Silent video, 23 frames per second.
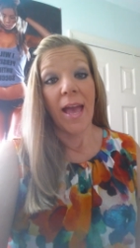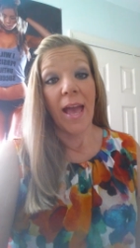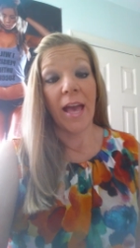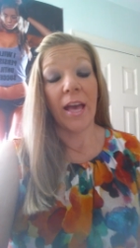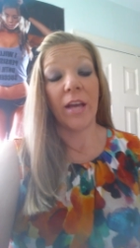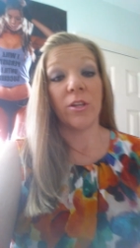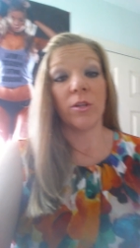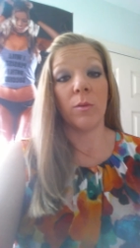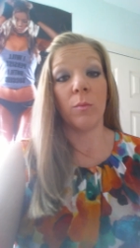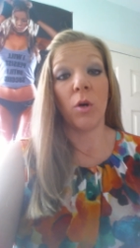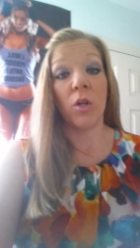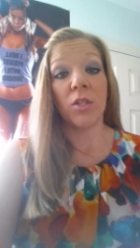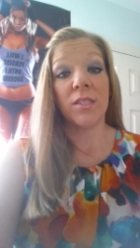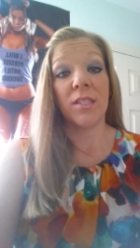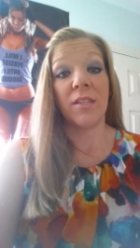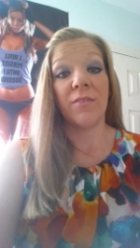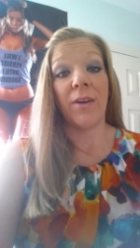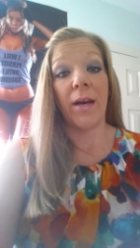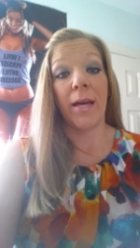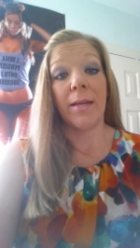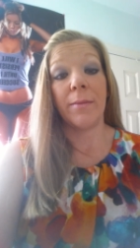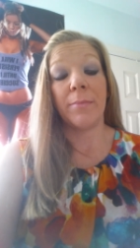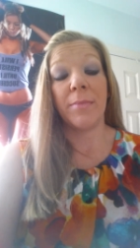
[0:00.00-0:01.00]
and your
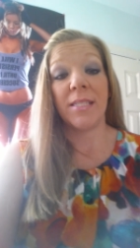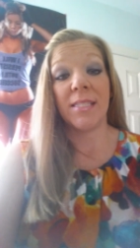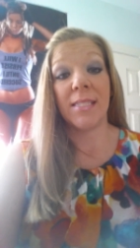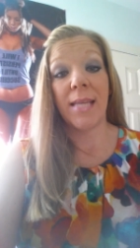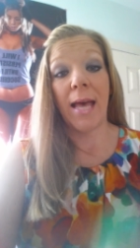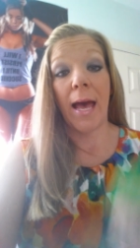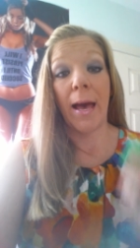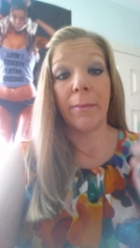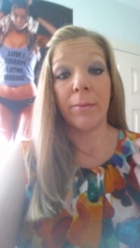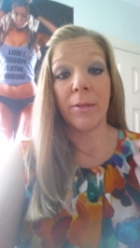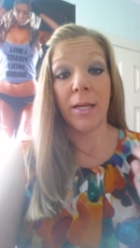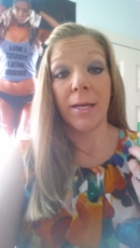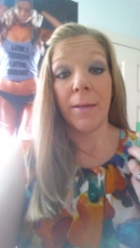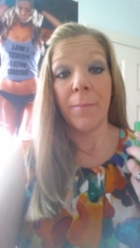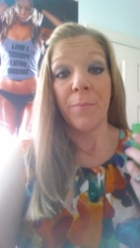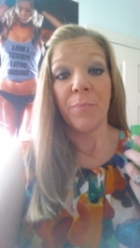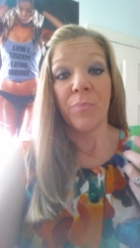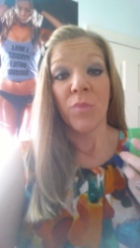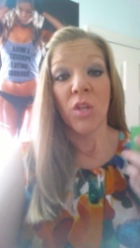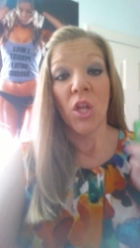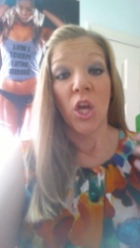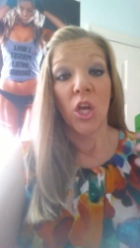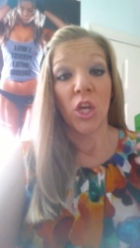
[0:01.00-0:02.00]
multivitamin
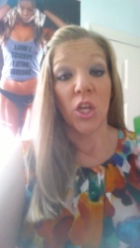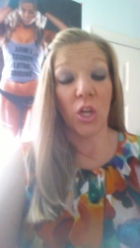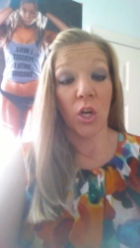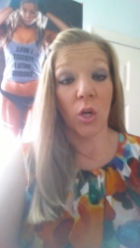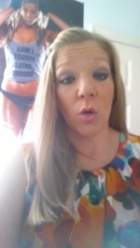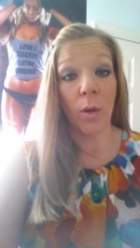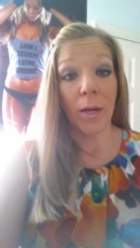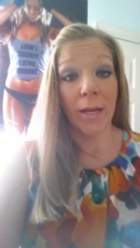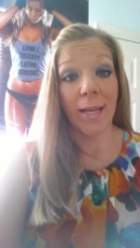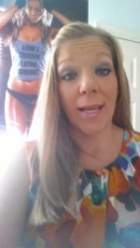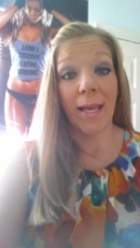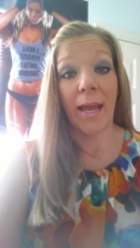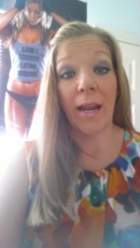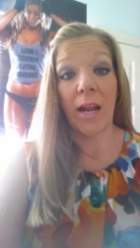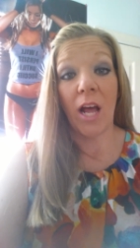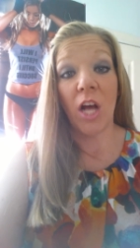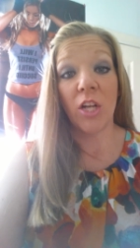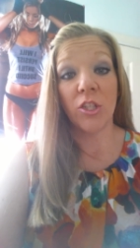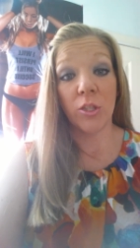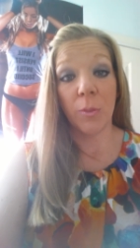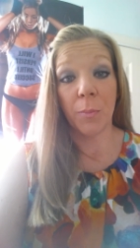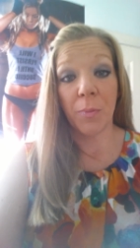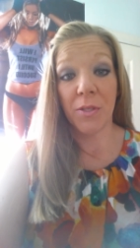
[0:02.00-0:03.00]
tablet, you're going to get
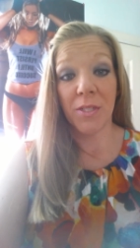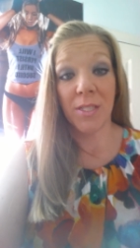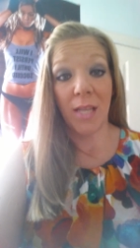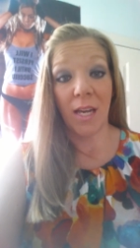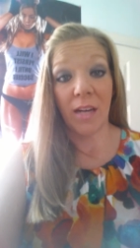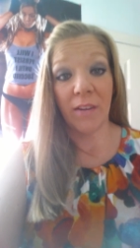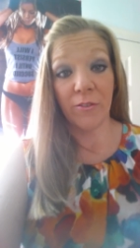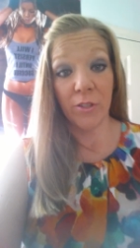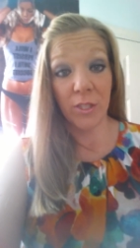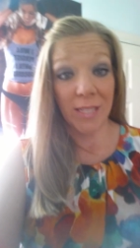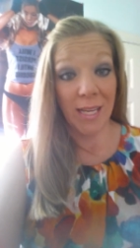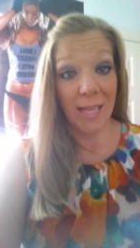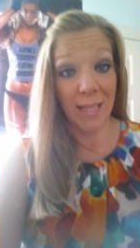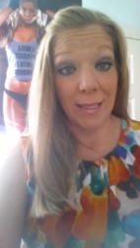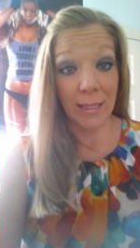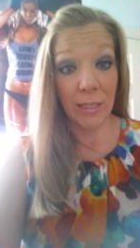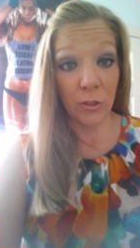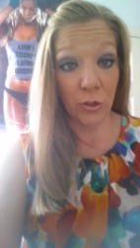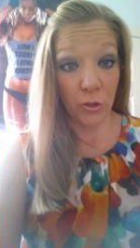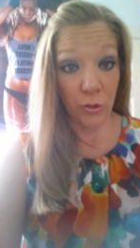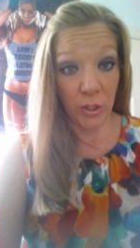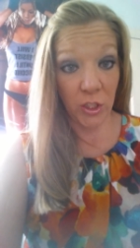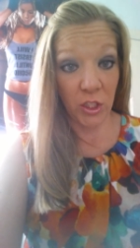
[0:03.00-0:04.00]
100% of your daily
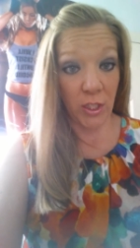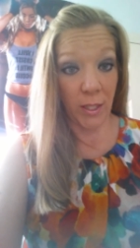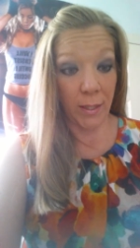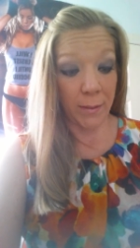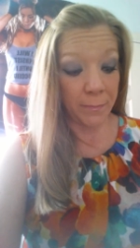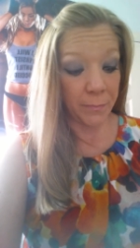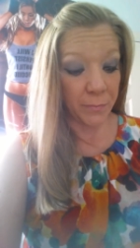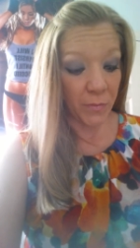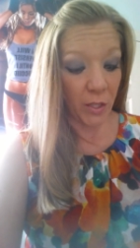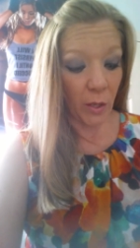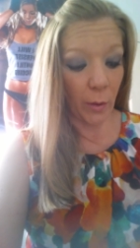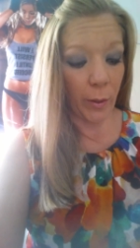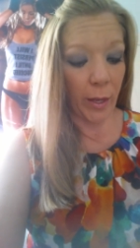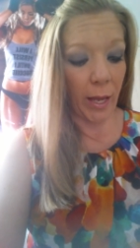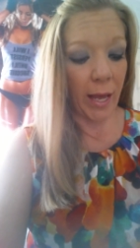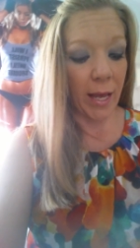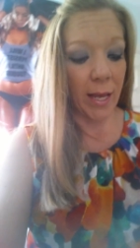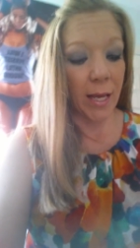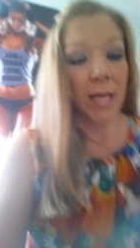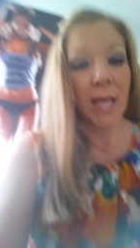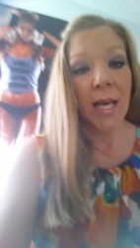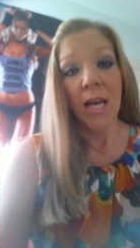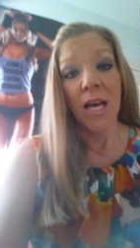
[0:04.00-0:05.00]
nutrition,
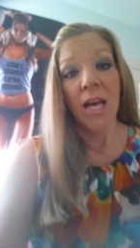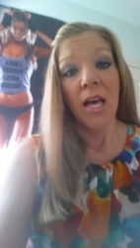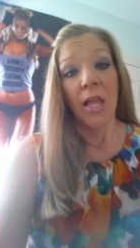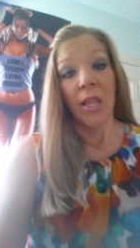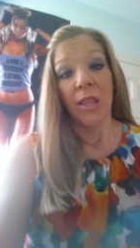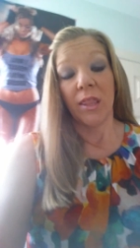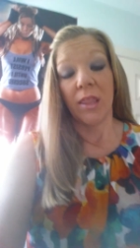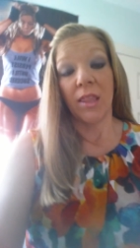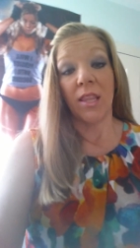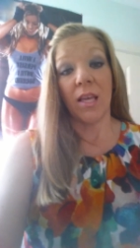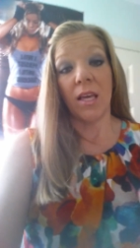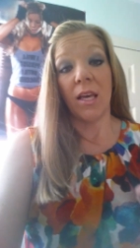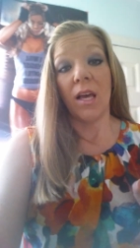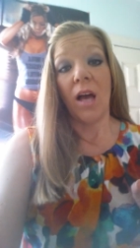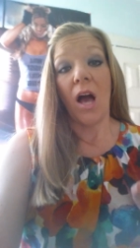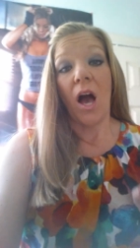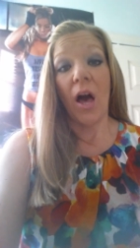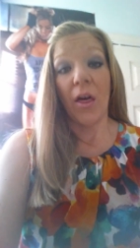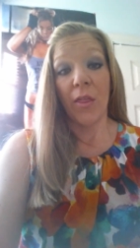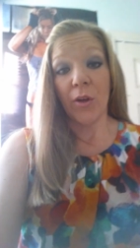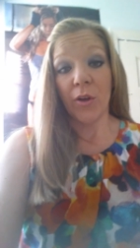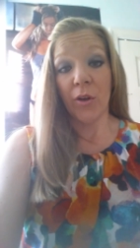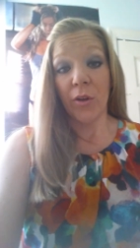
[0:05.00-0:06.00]
okay? The
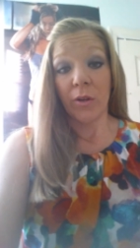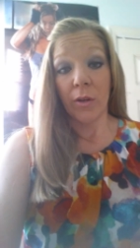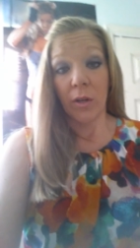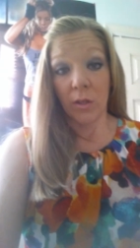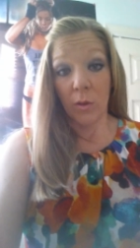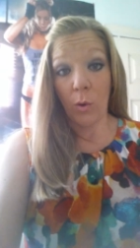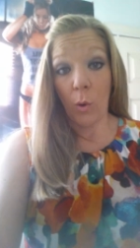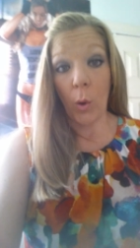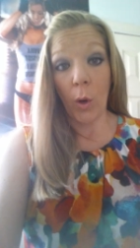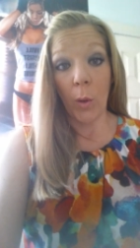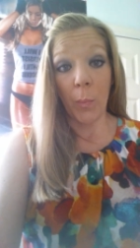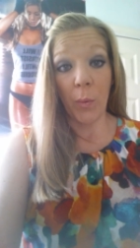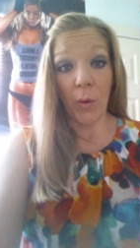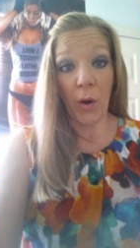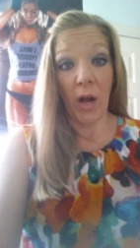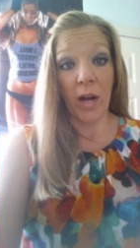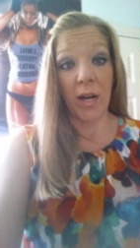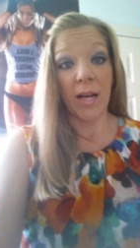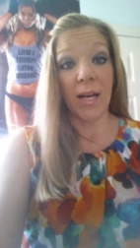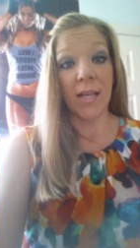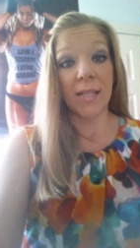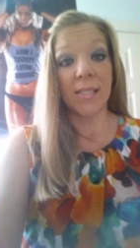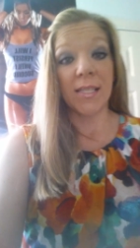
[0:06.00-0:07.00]
other core
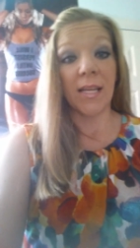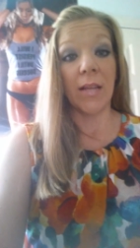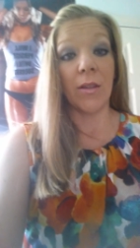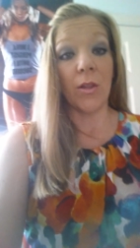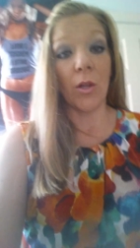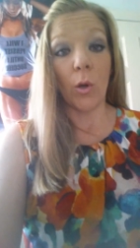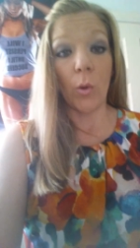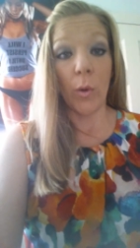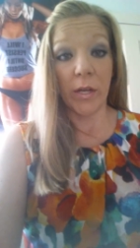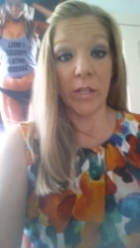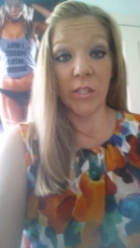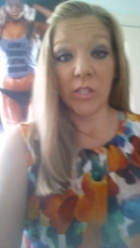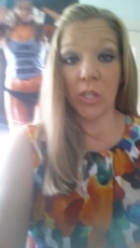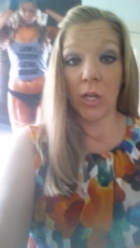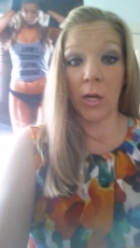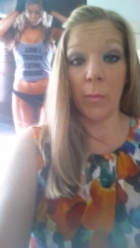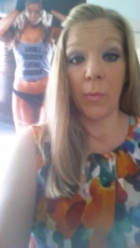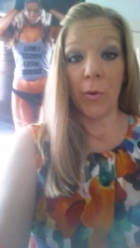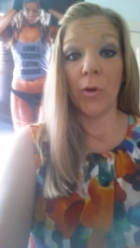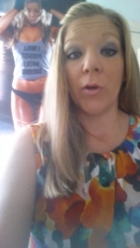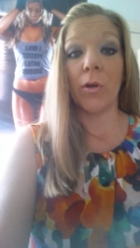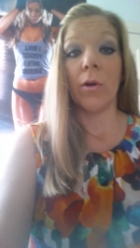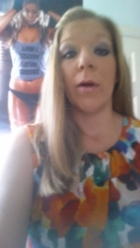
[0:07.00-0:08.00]
product in the Quick
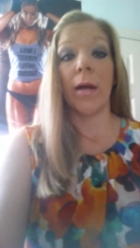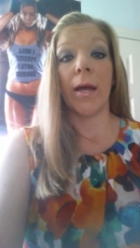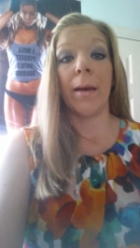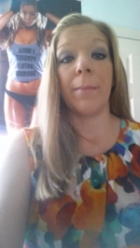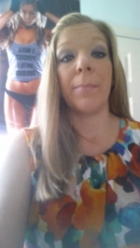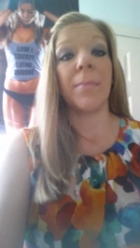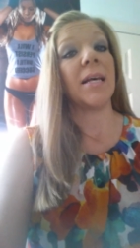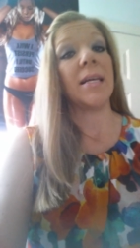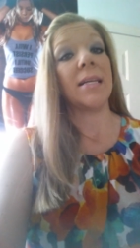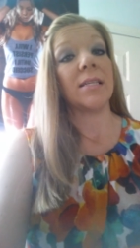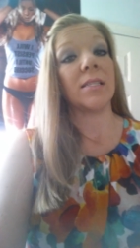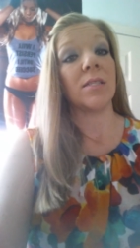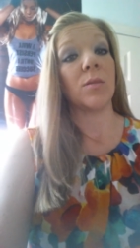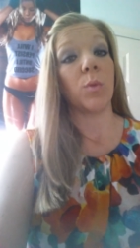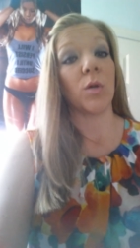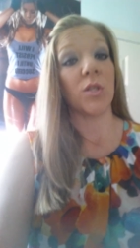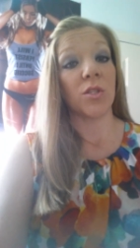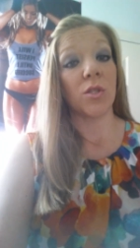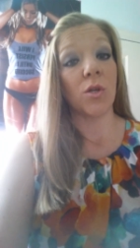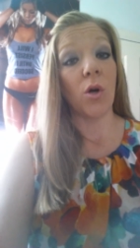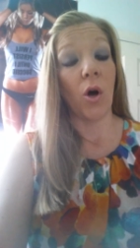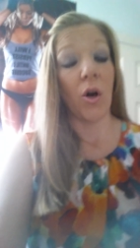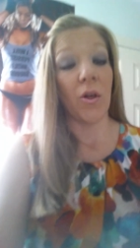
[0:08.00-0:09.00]
Start program is
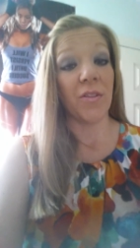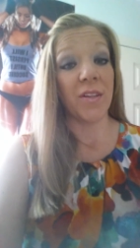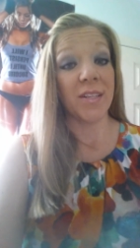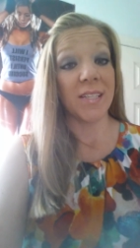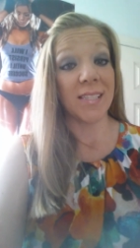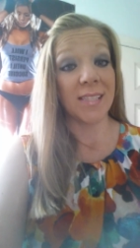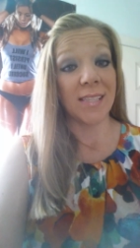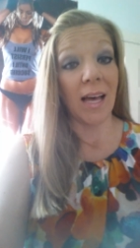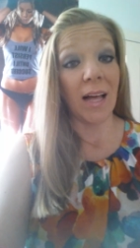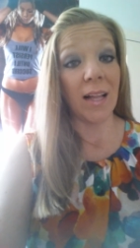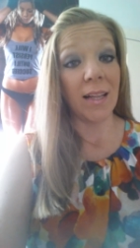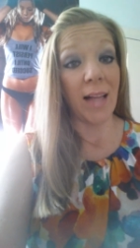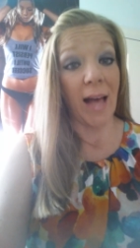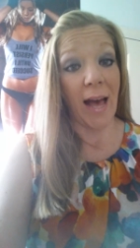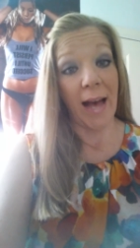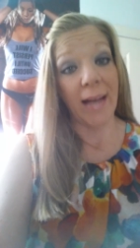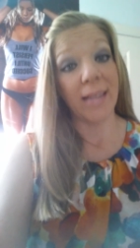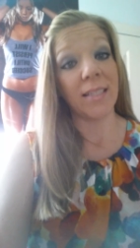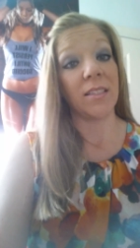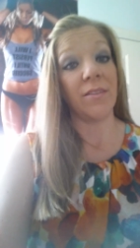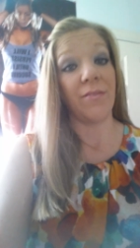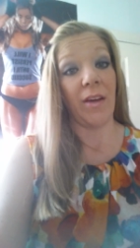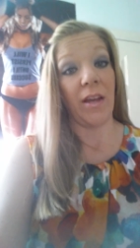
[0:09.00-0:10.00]
what's called the cell
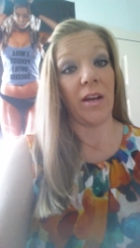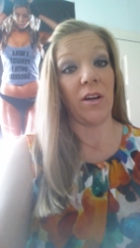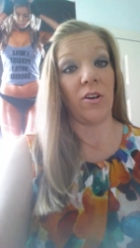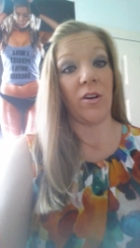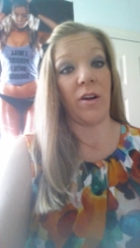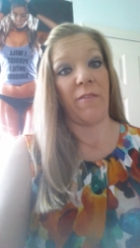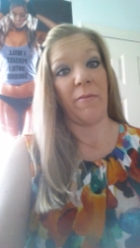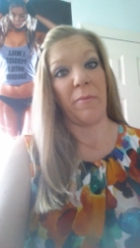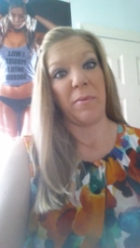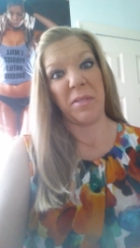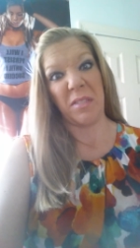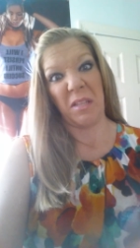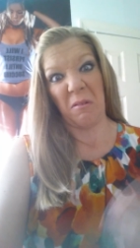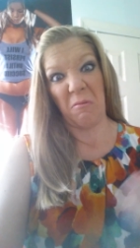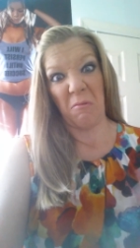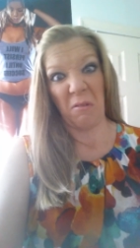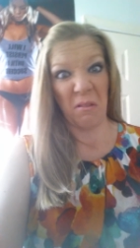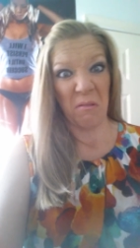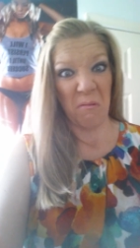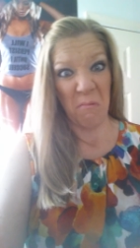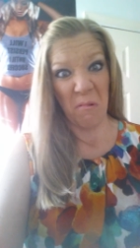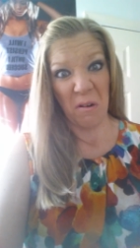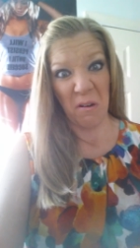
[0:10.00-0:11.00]
activator. And everybody's like,
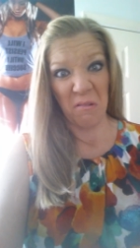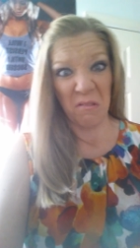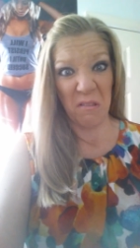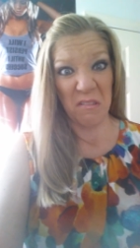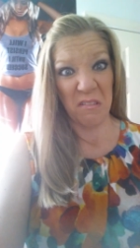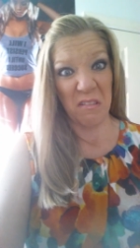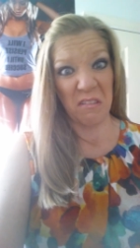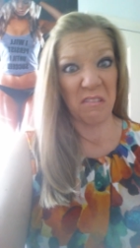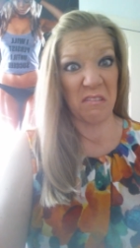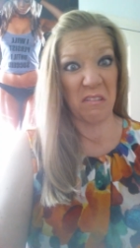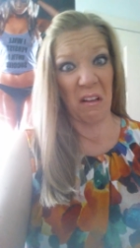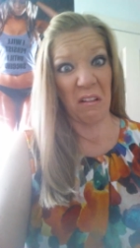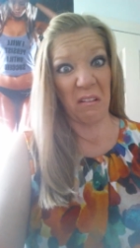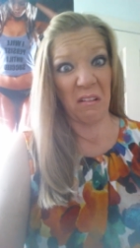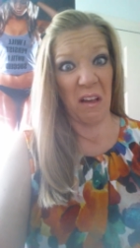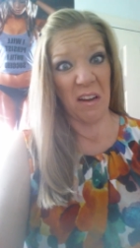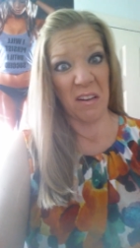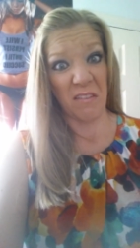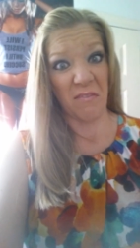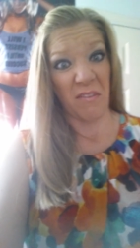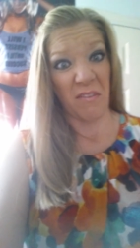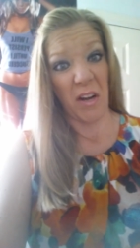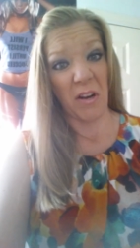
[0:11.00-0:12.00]
what in the world is a cell
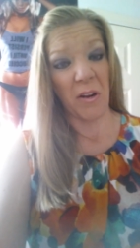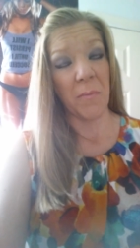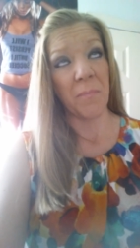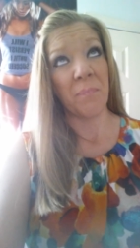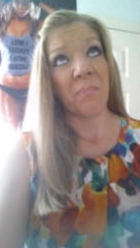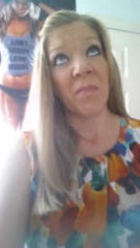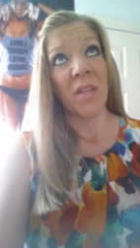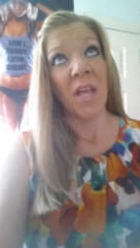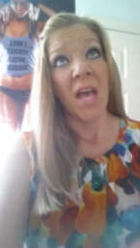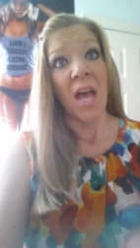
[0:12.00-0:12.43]
activator?